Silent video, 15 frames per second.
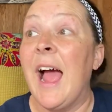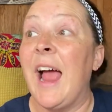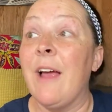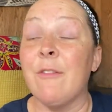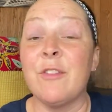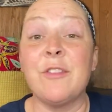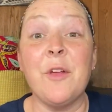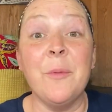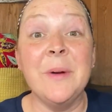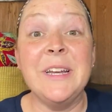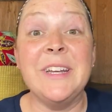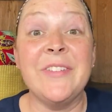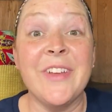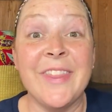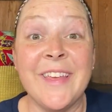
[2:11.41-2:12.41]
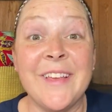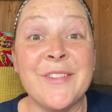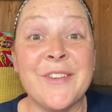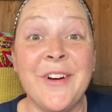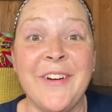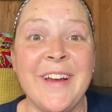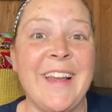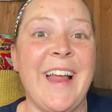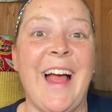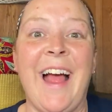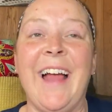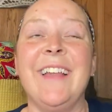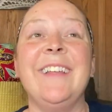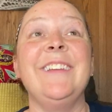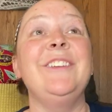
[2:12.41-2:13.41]
I have so many different things going
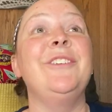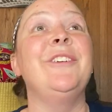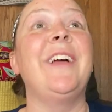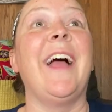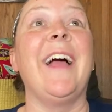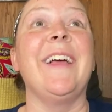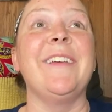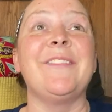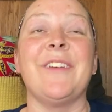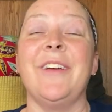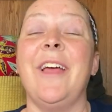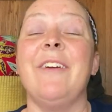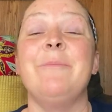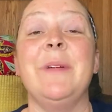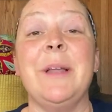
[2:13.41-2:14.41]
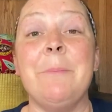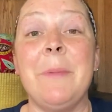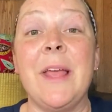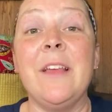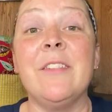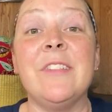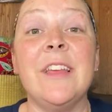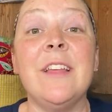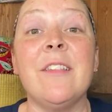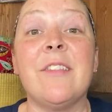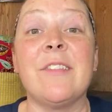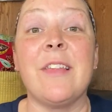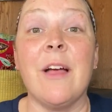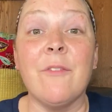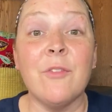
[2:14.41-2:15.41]
on. You guys have been amazing.
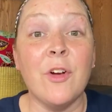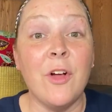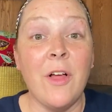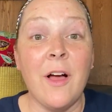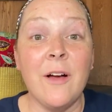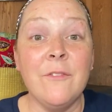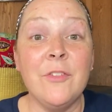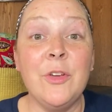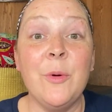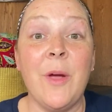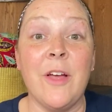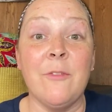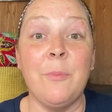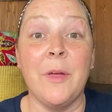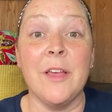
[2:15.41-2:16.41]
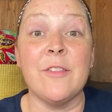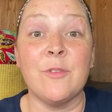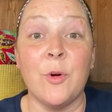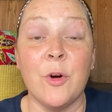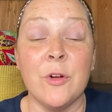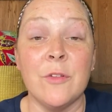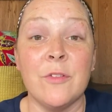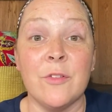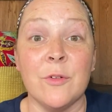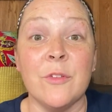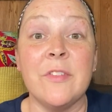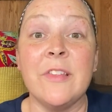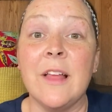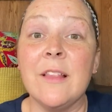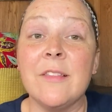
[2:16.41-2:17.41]
Several of you have placed orders through
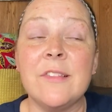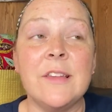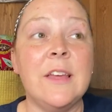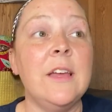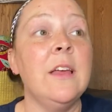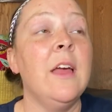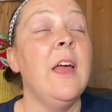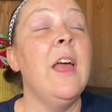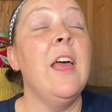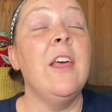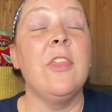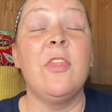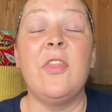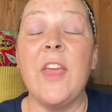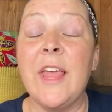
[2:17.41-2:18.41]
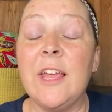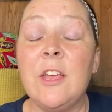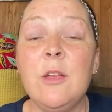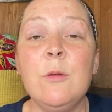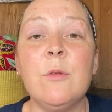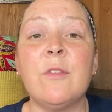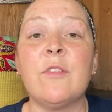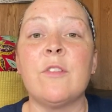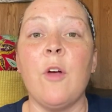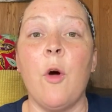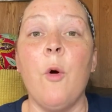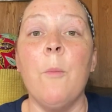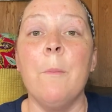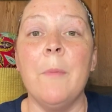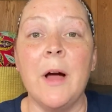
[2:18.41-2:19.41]
Scentsy. Thank you
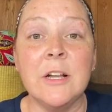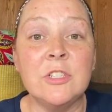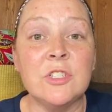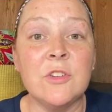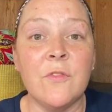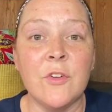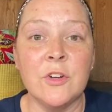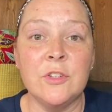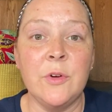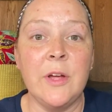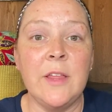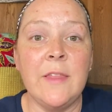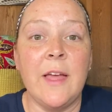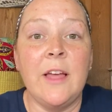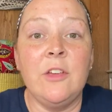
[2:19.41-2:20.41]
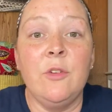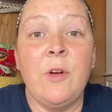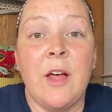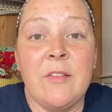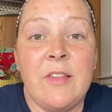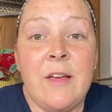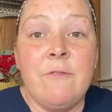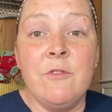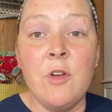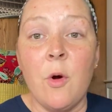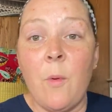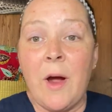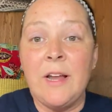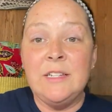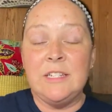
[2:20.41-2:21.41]
so much for doing that. You guys have
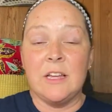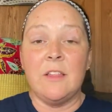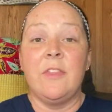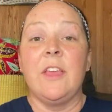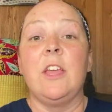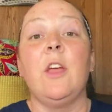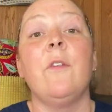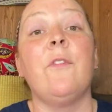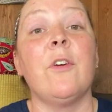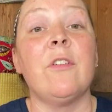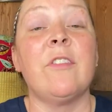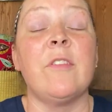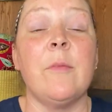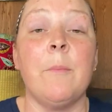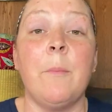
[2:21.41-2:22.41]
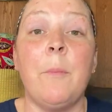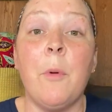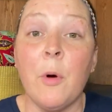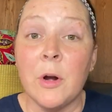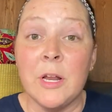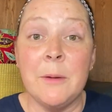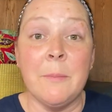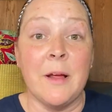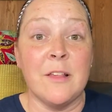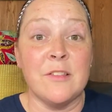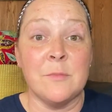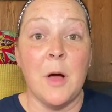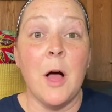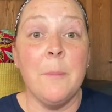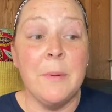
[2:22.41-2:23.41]
no idea. Thank you for supporting my
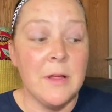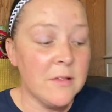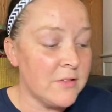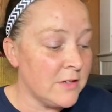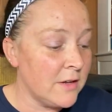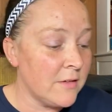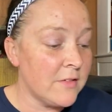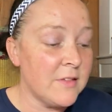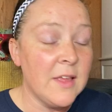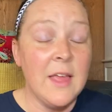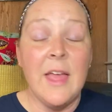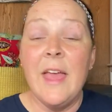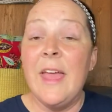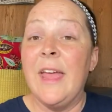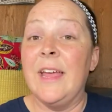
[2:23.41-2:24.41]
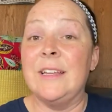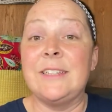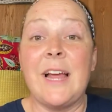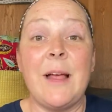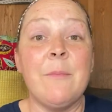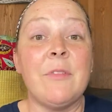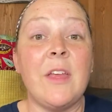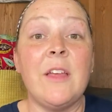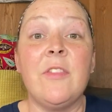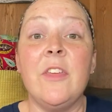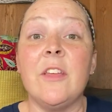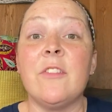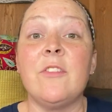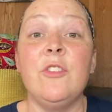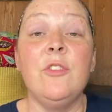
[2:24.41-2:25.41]
small business. In times like
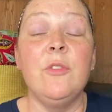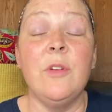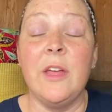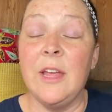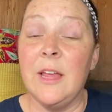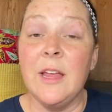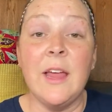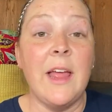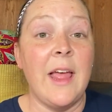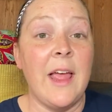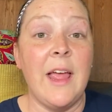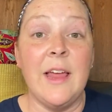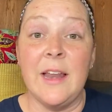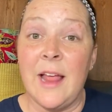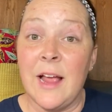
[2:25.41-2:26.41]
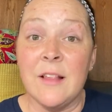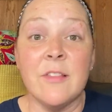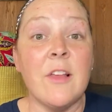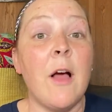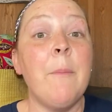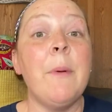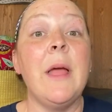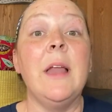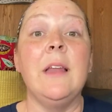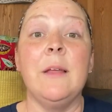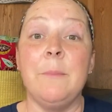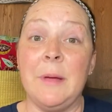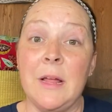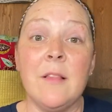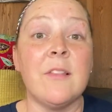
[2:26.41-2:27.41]
this, it adds up and
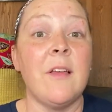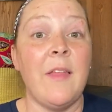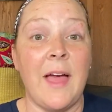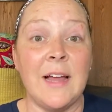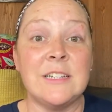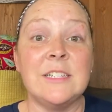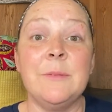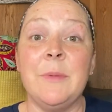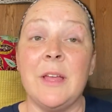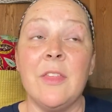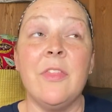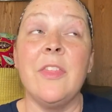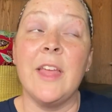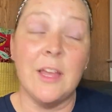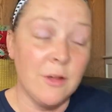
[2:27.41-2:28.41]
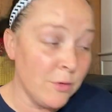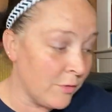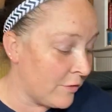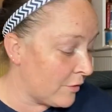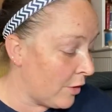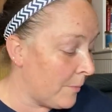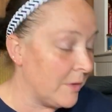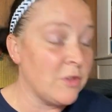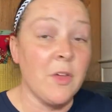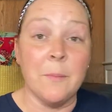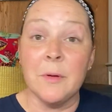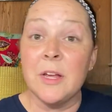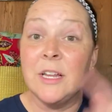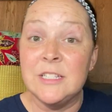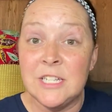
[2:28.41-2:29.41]
it means a lot to me. Thank you so much. So
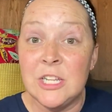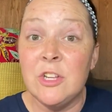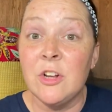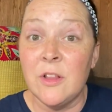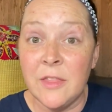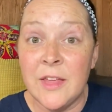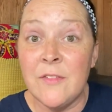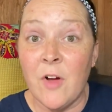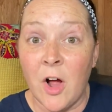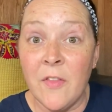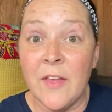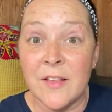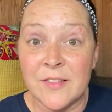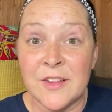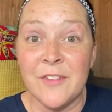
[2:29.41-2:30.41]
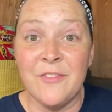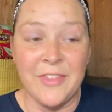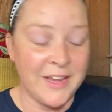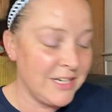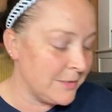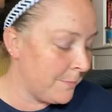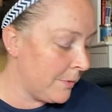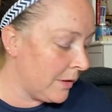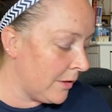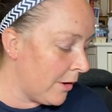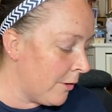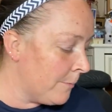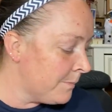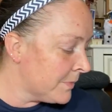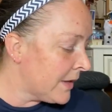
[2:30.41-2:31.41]
I'm going to continue to leave all that stuff linked
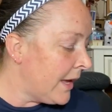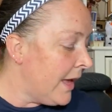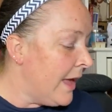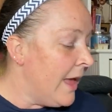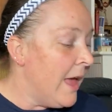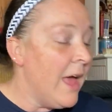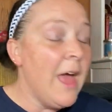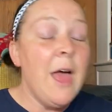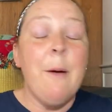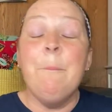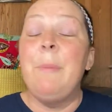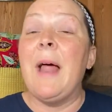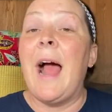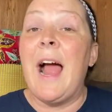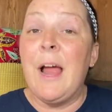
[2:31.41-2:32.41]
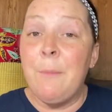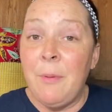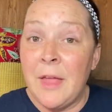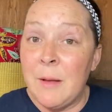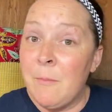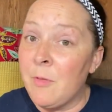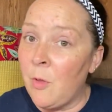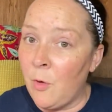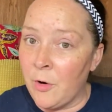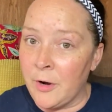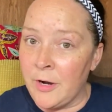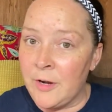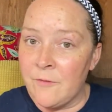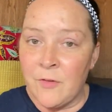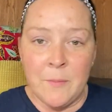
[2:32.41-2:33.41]
below. But I blame
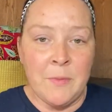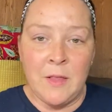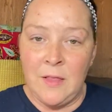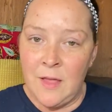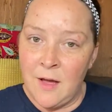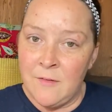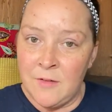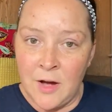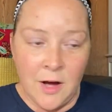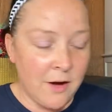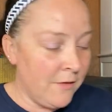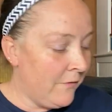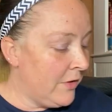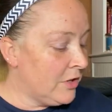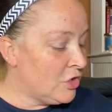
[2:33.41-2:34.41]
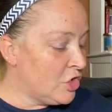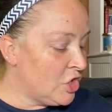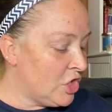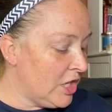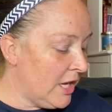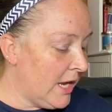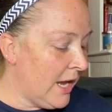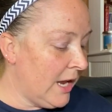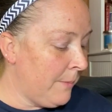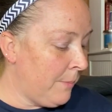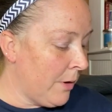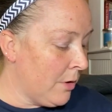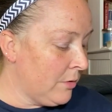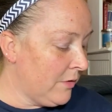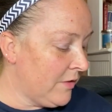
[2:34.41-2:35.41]
Lauren from The Love Of. She had
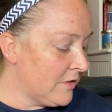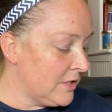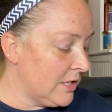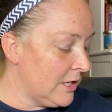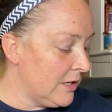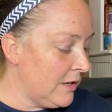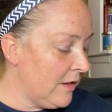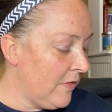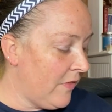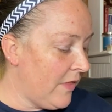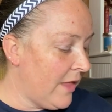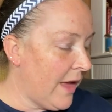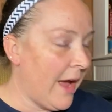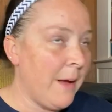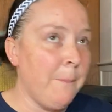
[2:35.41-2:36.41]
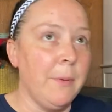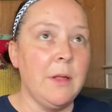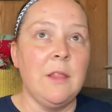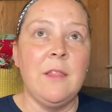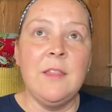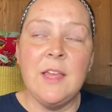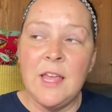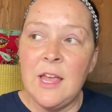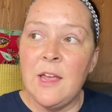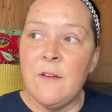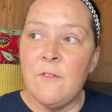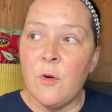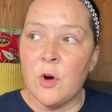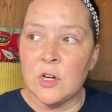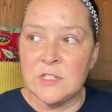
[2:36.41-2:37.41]
posted, I
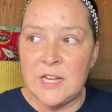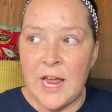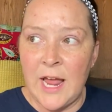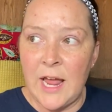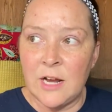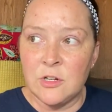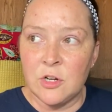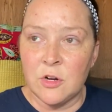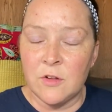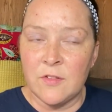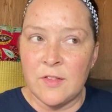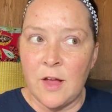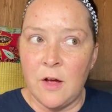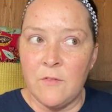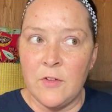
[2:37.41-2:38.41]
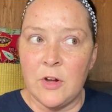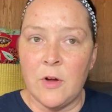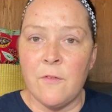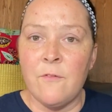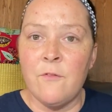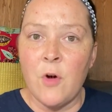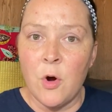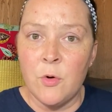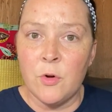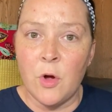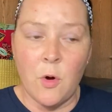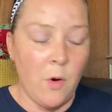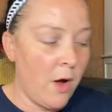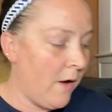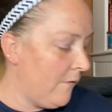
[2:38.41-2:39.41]
believe, or tagged herself in a
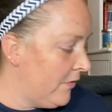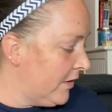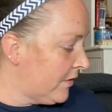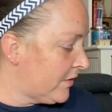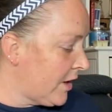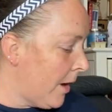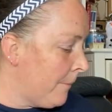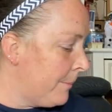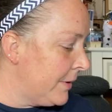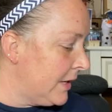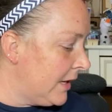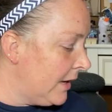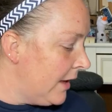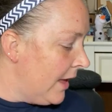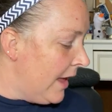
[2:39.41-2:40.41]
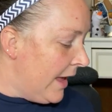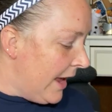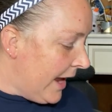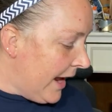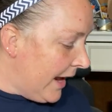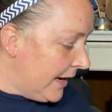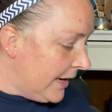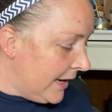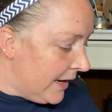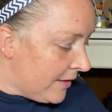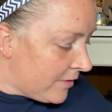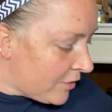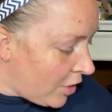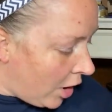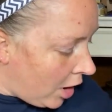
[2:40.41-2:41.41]
photo of this company. And
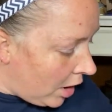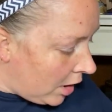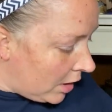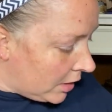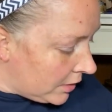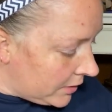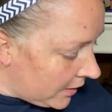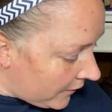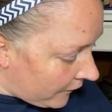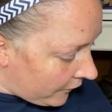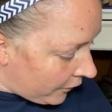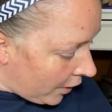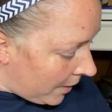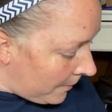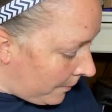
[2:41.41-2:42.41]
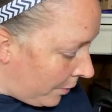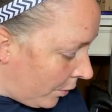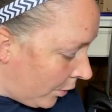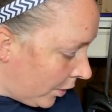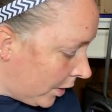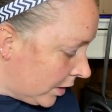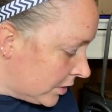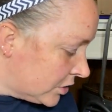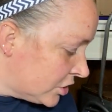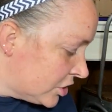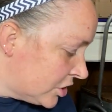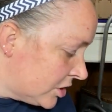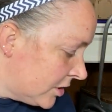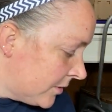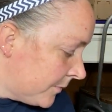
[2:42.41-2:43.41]
it's called Front
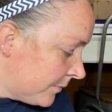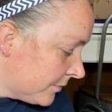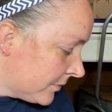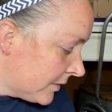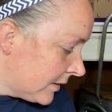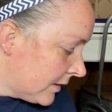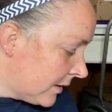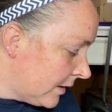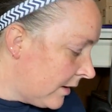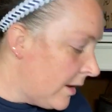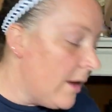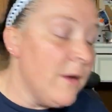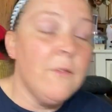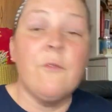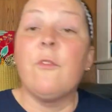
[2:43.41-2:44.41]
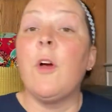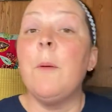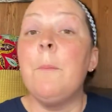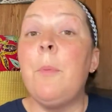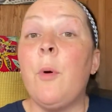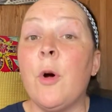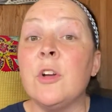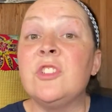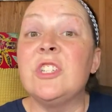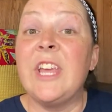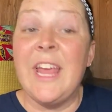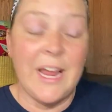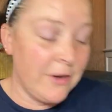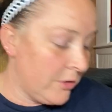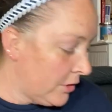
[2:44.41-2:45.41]
Porch
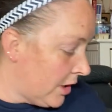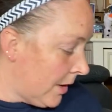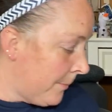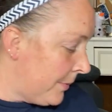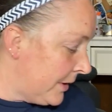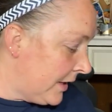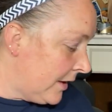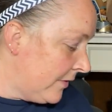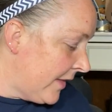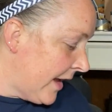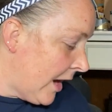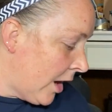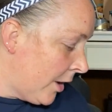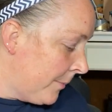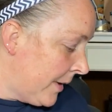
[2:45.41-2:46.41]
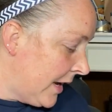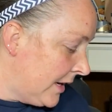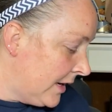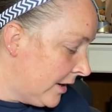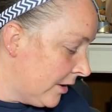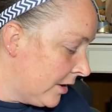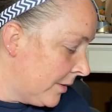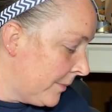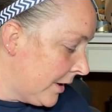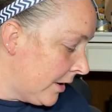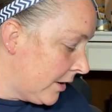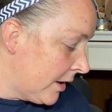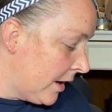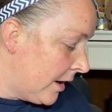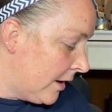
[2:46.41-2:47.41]
Candle Company. They are made here in
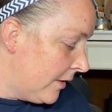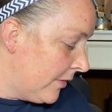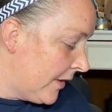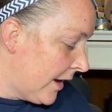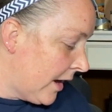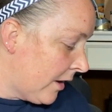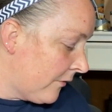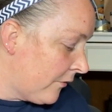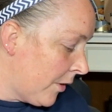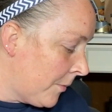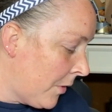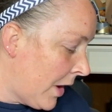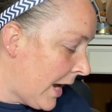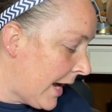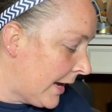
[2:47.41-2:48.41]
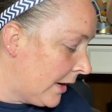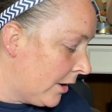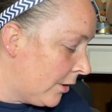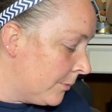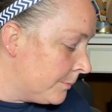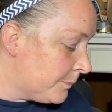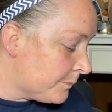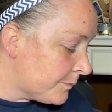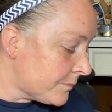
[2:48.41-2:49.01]
America. They are from Ohio.